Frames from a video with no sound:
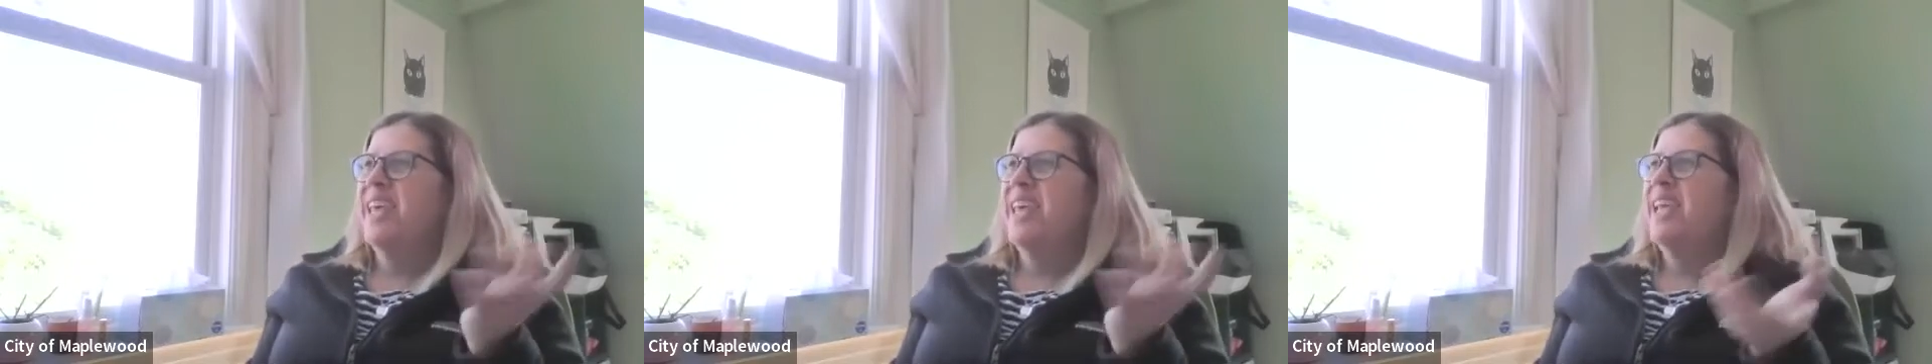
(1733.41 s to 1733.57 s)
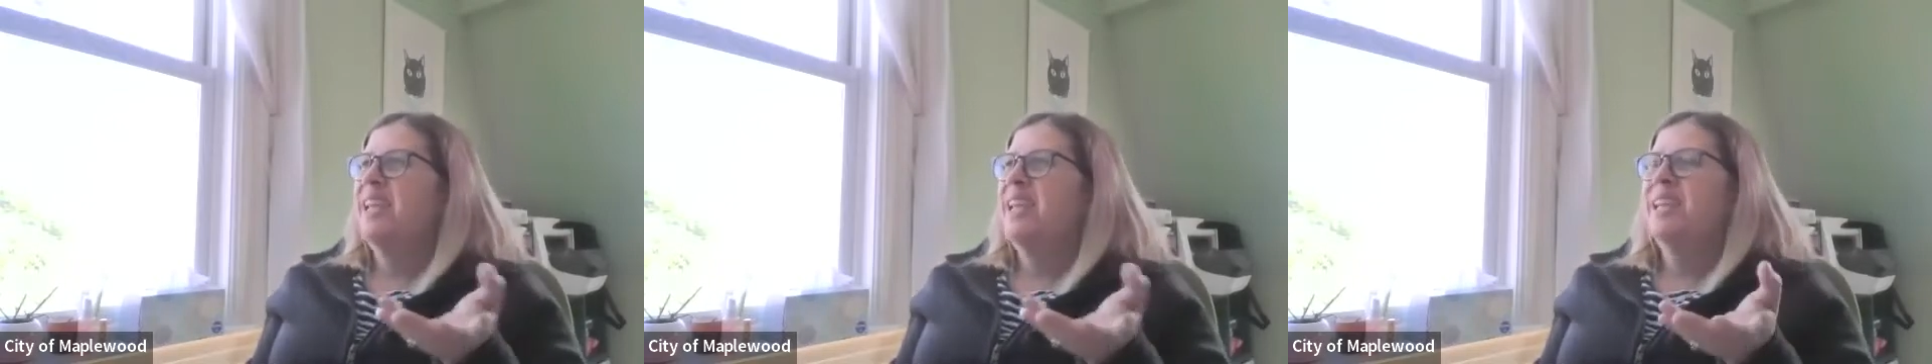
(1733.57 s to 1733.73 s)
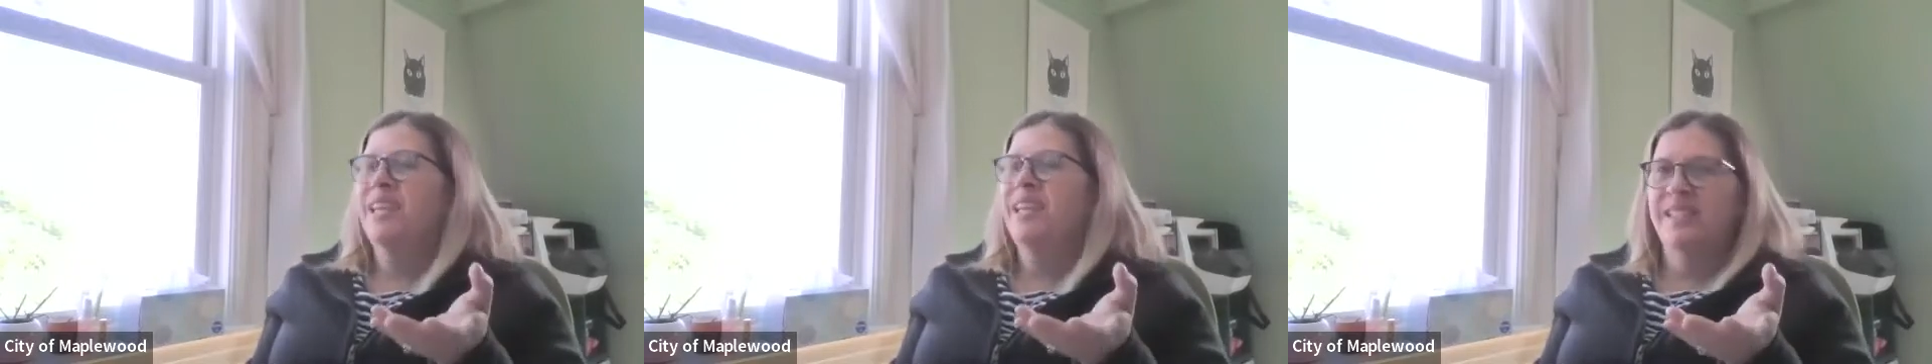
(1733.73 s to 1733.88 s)

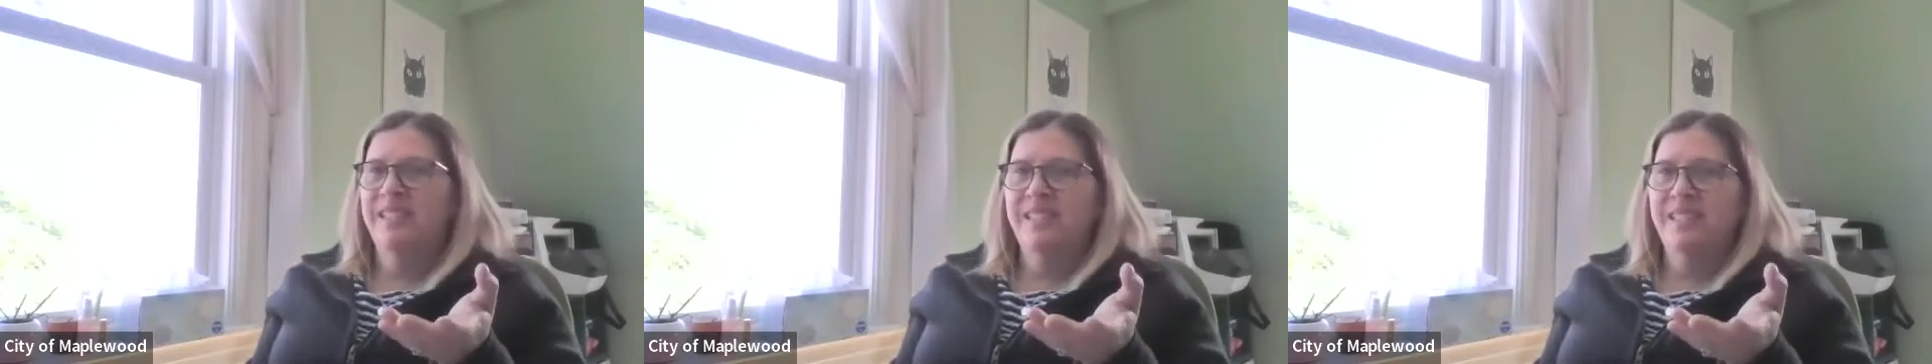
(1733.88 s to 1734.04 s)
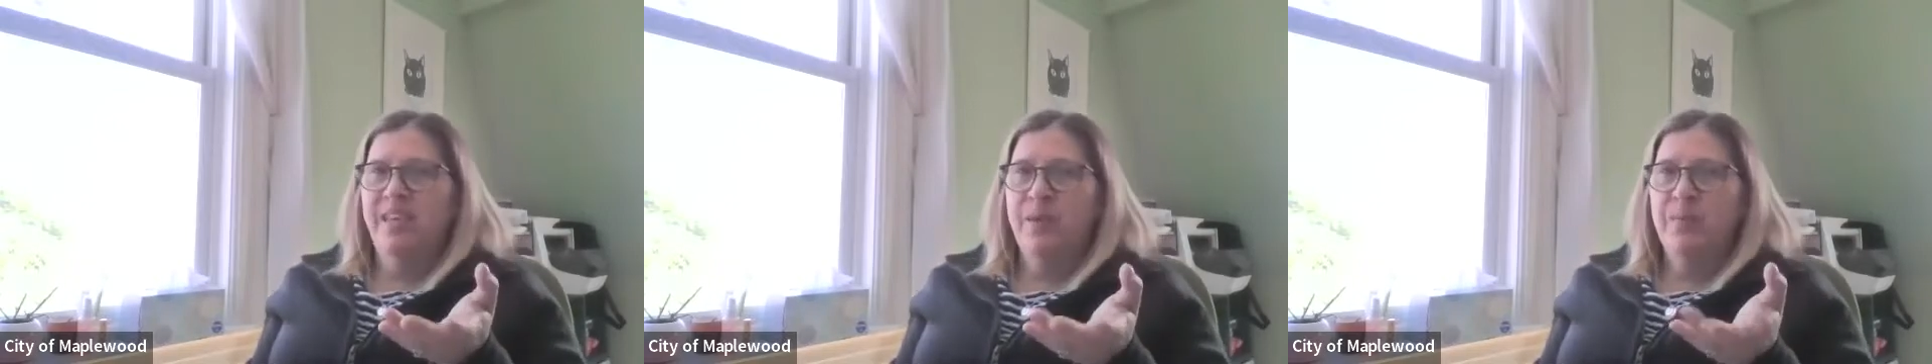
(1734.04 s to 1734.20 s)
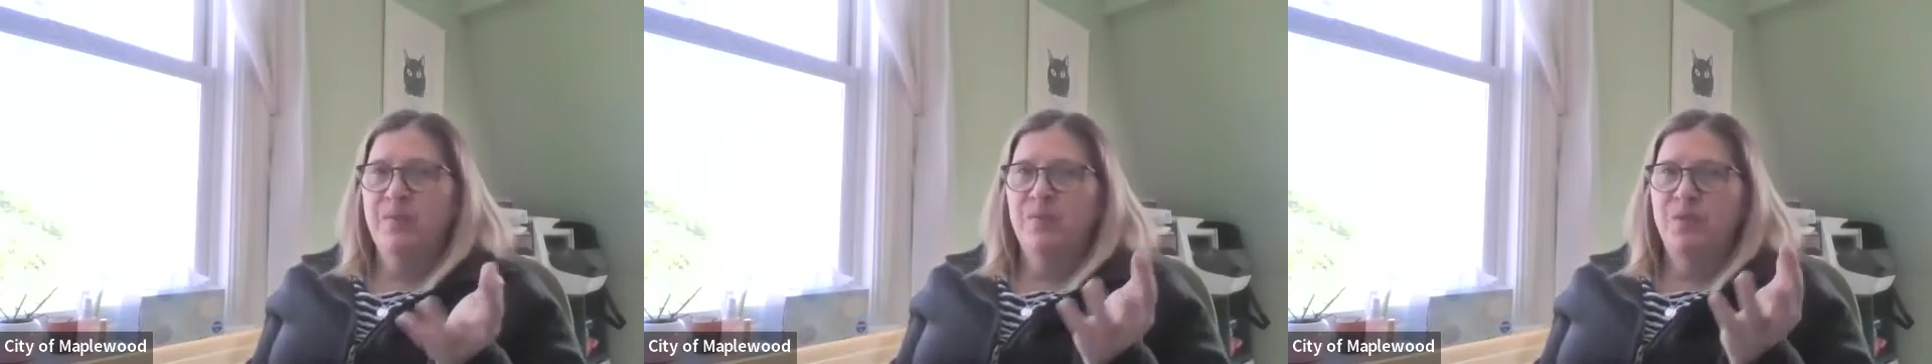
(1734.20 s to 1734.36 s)
aiding and
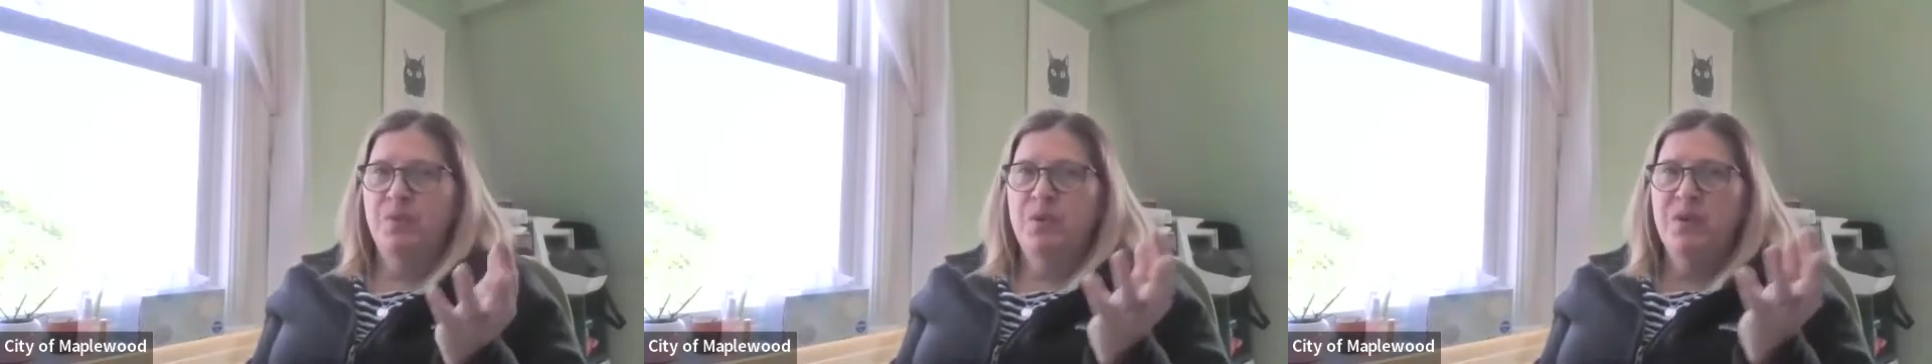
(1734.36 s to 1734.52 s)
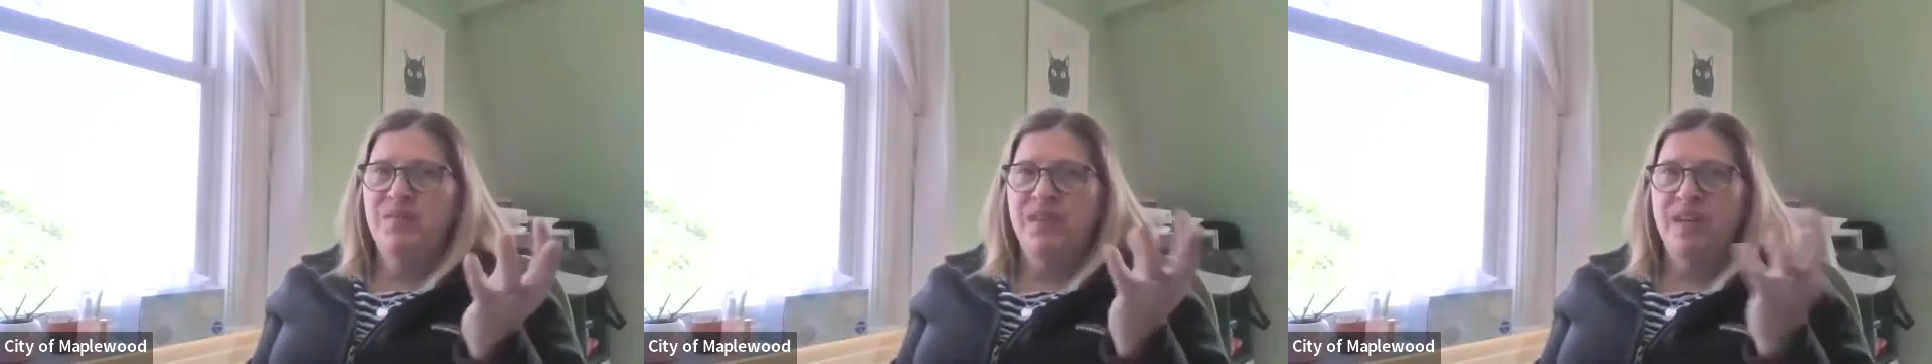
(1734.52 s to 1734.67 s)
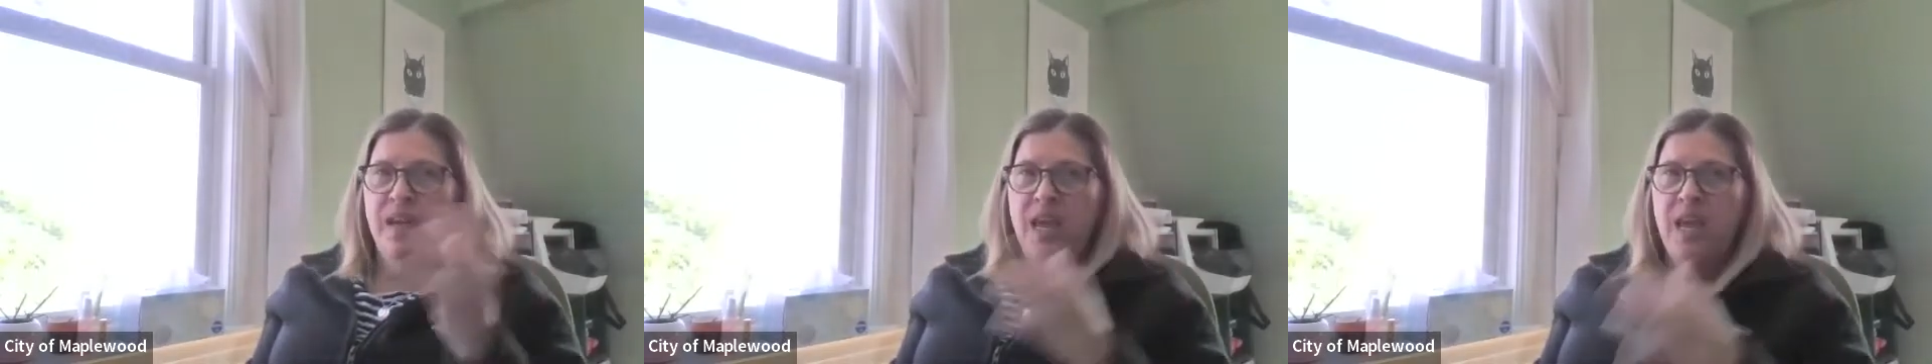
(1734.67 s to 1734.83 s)
escape if you
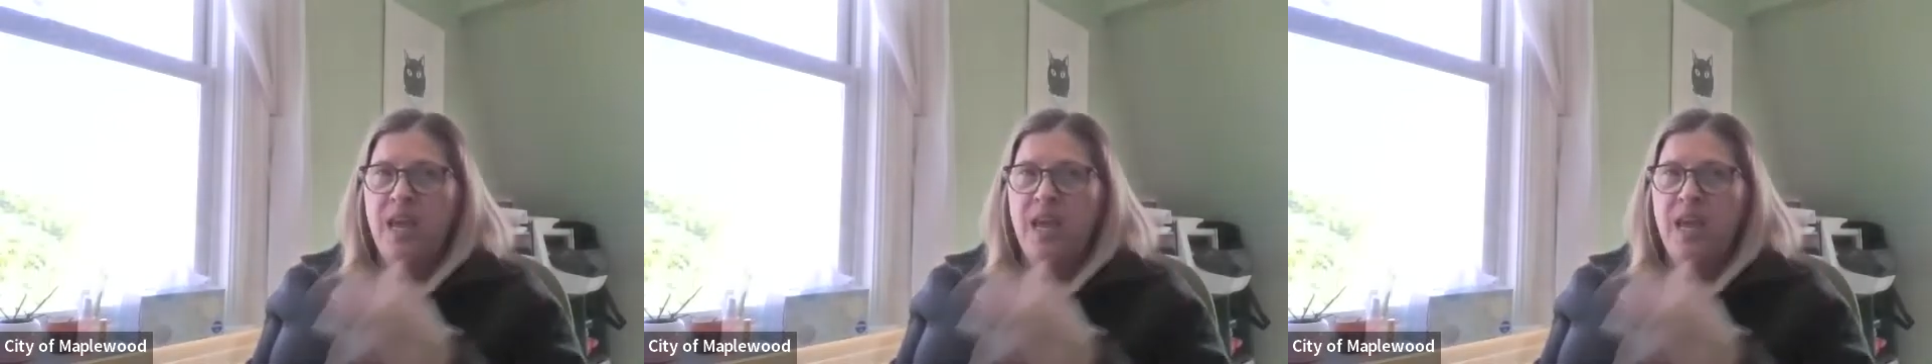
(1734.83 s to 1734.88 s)
have an